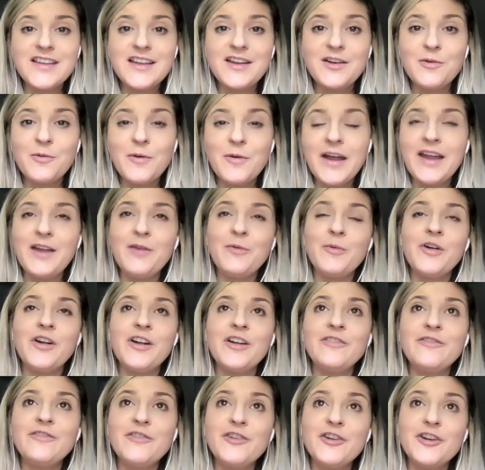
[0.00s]
in a way
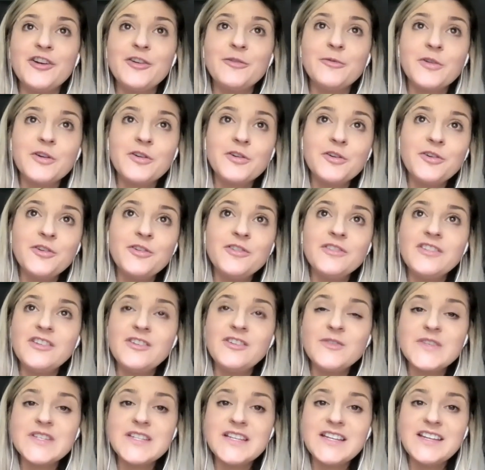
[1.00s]
where if you're a recruit and
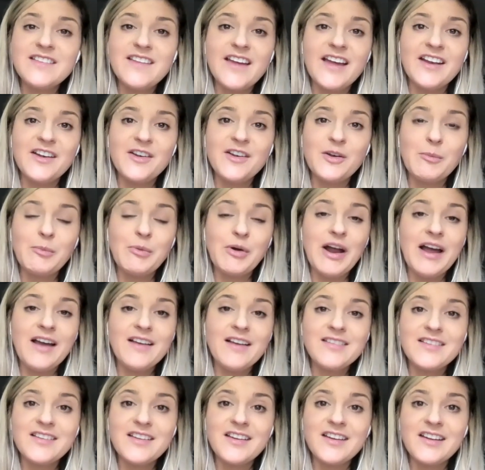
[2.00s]
you see that in
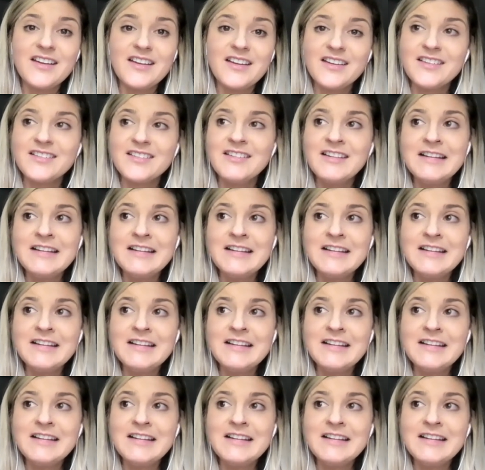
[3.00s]
Nebraska,